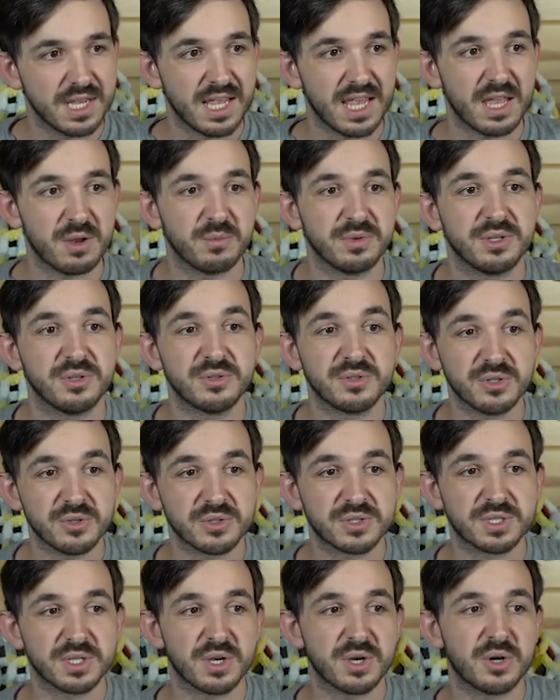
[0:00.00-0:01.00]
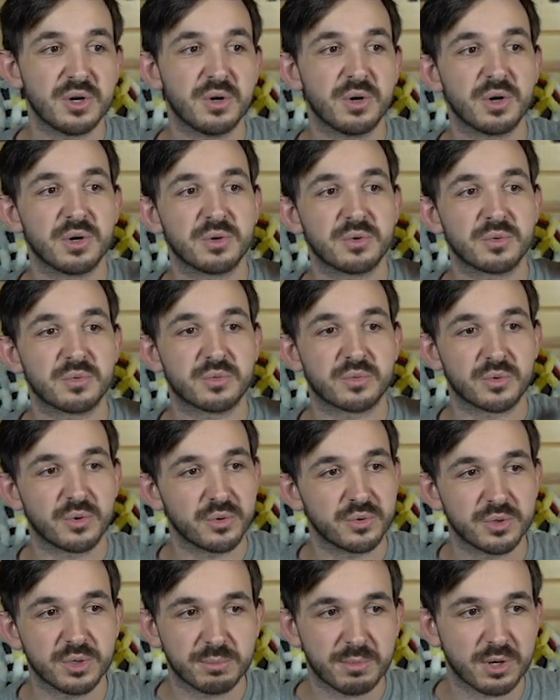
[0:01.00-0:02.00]
And when you do so,
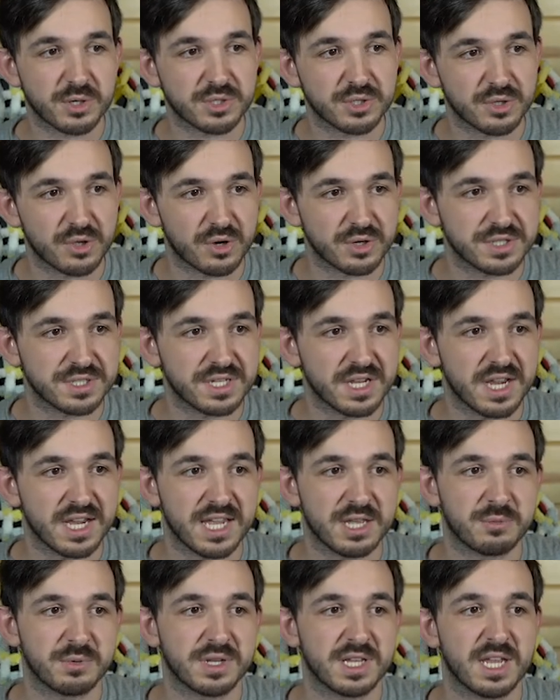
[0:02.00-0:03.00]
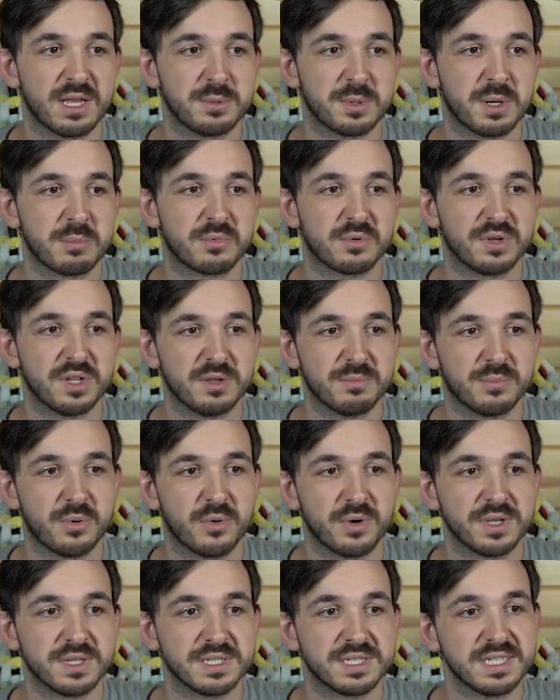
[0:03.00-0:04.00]
roll your martial arts die and regain a number of hit
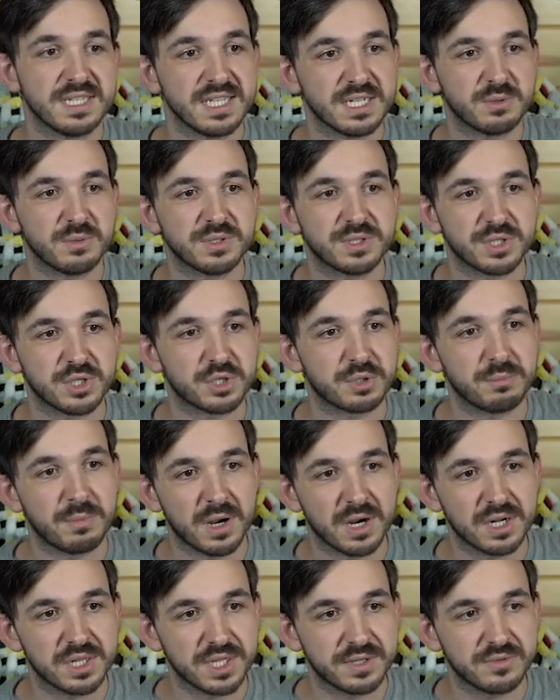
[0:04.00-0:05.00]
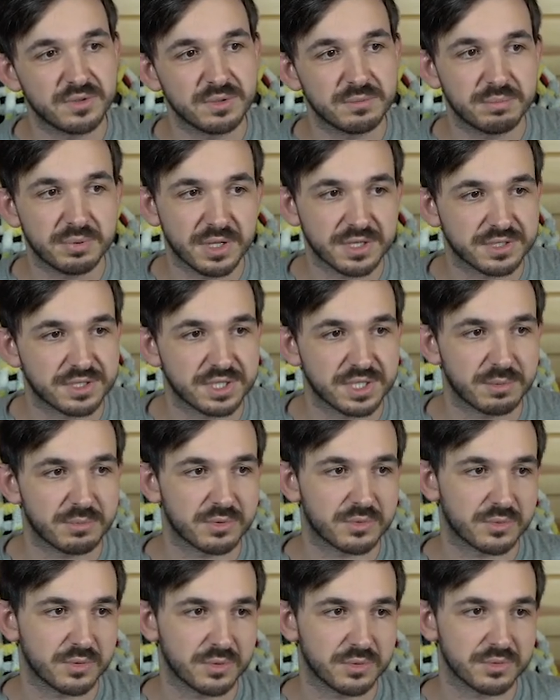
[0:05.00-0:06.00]
points equal to your monk level plus the
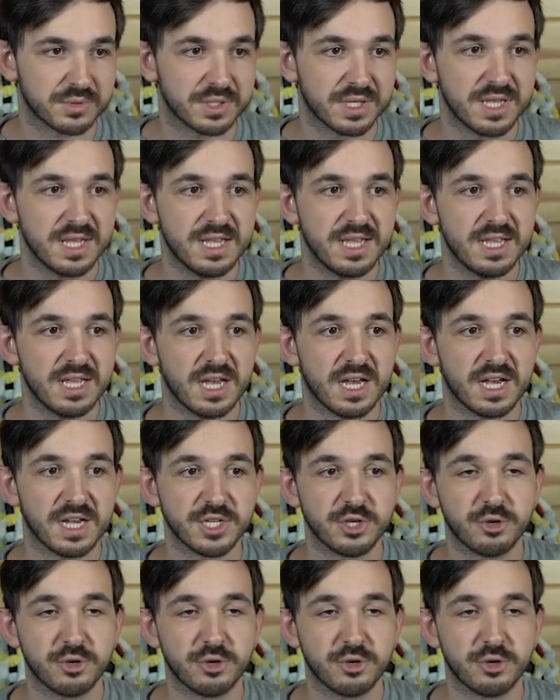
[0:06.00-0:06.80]
number rolled. You